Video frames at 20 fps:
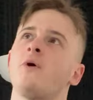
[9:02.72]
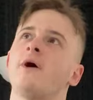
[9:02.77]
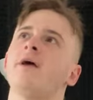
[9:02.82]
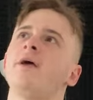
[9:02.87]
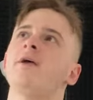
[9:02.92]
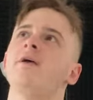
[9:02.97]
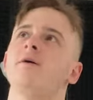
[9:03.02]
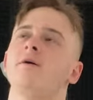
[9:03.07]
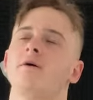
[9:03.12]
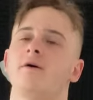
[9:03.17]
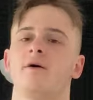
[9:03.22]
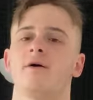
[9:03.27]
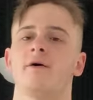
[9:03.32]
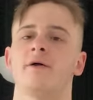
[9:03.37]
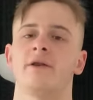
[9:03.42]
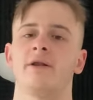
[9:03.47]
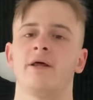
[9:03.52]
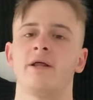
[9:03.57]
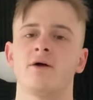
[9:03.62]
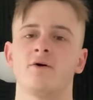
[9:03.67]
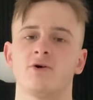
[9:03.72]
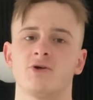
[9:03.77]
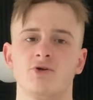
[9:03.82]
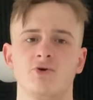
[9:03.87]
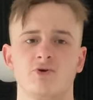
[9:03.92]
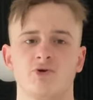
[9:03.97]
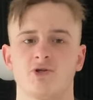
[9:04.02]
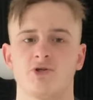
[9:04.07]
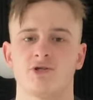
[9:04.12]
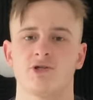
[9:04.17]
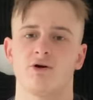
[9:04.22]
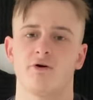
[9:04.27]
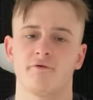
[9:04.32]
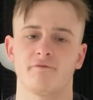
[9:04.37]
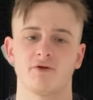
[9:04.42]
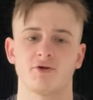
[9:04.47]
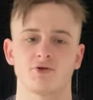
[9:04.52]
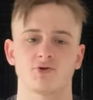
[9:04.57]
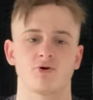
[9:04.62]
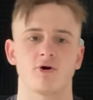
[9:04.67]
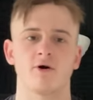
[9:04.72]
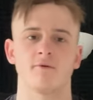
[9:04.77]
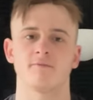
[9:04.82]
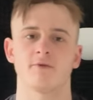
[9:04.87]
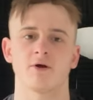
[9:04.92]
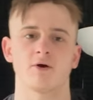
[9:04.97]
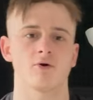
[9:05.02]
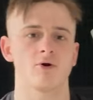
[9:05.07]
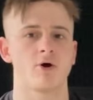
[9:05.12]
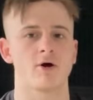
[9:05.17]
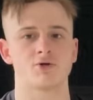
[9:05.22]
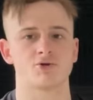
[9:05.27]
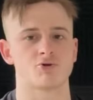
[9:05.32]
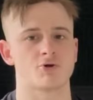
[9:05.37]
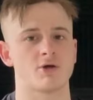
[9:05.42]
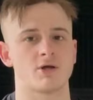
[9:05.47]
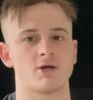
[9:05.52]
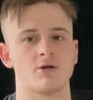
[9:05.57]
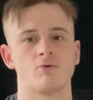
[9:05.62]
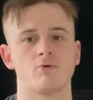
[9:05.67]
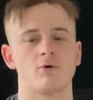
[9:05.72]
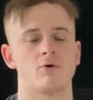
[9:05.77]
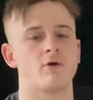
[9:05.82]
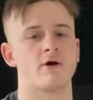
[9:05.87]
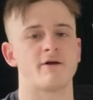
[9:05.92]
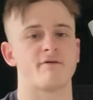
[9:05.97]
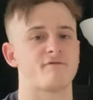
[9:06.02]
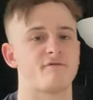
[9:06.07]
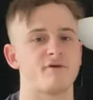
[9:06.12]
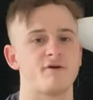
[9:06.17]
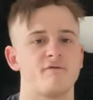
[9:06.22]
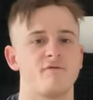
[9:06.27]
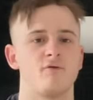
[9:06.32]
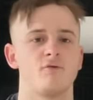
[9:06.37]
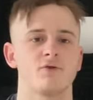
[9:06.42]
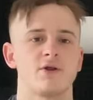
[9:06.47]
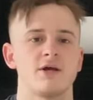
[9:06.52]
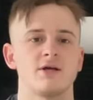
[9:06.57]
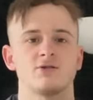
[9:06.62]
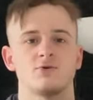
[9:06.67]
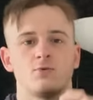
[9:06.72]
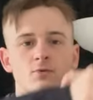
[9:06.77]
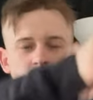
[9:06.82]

weight, and then I used to self-disrupt. I go out drinking like 3-4 days a